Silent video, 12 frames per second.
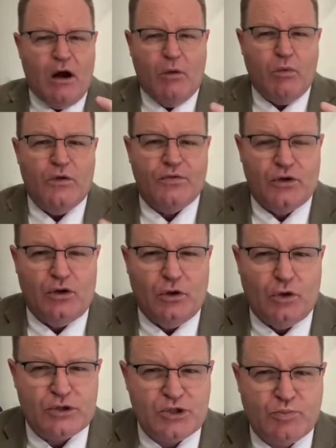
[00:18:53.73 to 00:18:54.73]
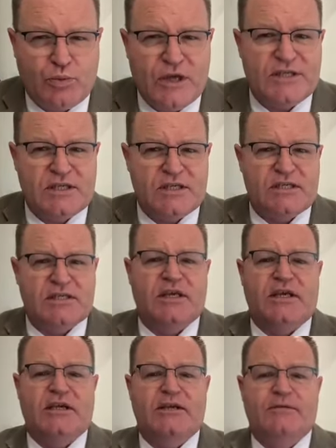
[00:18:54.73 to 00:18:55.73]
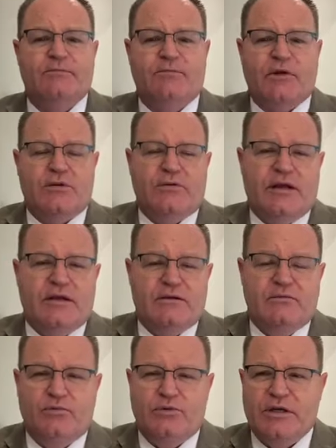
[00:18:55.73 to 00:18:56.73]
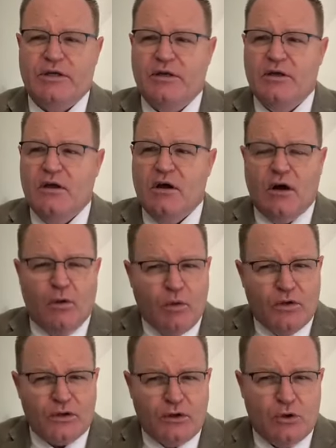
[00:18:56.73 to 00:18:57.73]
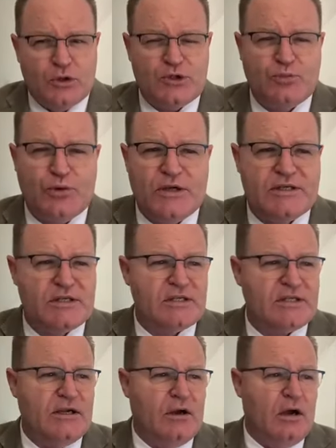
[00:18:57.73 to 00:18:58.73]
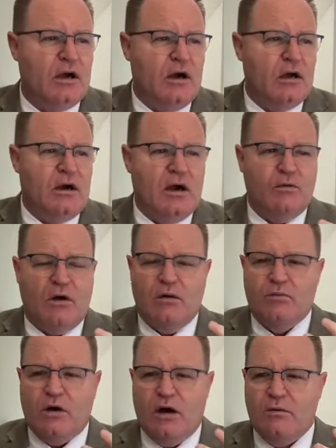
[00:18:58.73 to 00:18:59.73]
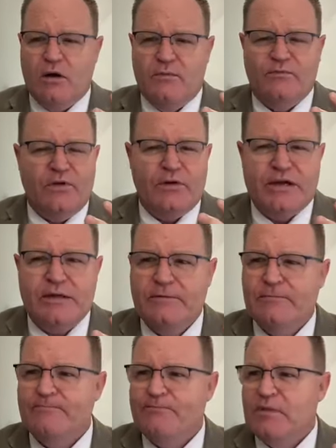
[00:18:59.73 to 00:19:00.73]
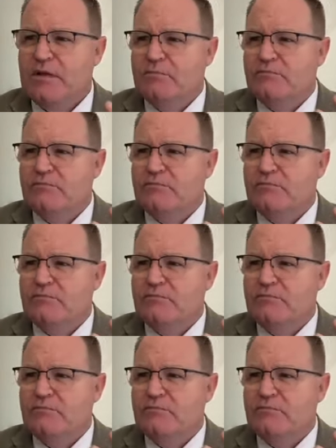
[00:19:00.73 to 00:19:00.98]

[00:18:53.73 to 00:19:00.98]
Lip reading: I want the Lord's presence there. Brother Randy, good morning. I want the Lord's presence there. I'm very